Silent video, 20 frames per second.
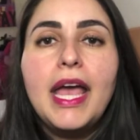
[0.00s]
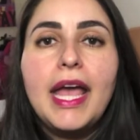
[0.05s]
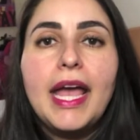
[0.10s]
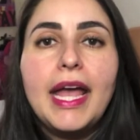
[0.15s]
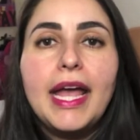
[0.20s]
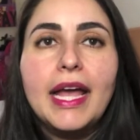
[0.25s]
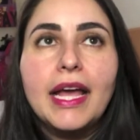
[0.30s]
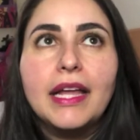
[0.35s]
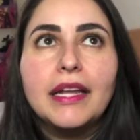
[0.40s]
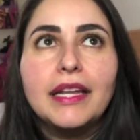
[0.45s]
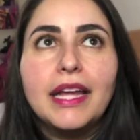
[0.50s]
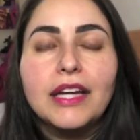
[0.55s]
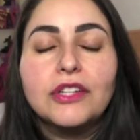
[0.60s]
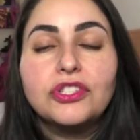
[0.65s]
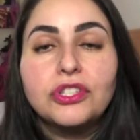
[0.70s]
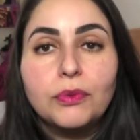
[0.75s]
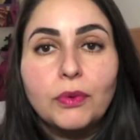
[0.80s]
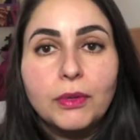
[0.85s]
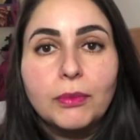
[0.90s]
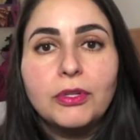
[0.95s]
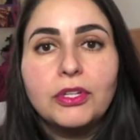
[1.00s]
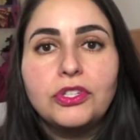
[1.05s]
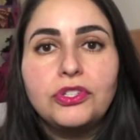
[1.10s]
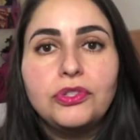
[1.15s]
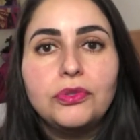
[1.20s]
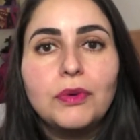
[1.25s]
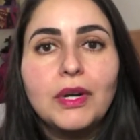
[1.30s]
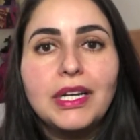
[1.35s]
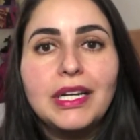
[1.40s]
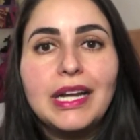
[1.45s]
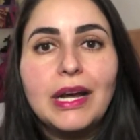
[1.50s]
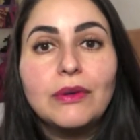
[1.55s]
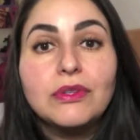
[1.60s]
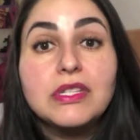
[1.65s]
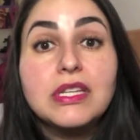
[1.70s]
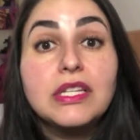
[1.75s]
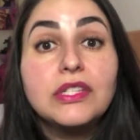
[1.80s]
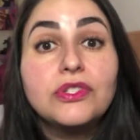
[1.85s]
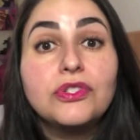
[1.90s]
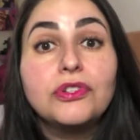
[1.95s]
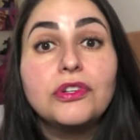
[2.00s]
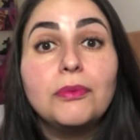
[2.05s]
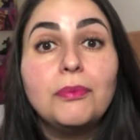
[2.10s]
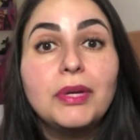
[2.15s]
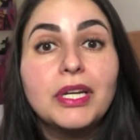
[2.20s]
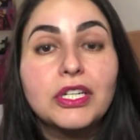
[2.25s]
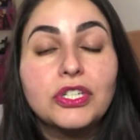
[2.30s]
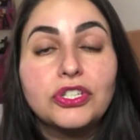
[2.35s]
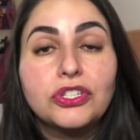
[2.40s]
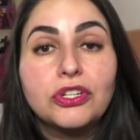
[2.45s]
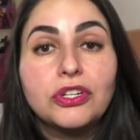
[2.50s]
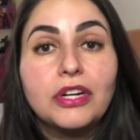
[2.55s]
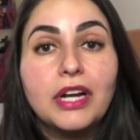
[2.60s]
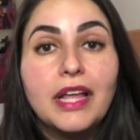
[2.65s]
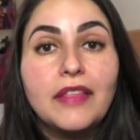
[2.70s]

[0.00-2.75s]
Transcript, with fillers: And actually what I'm going to do right now is insert a picture,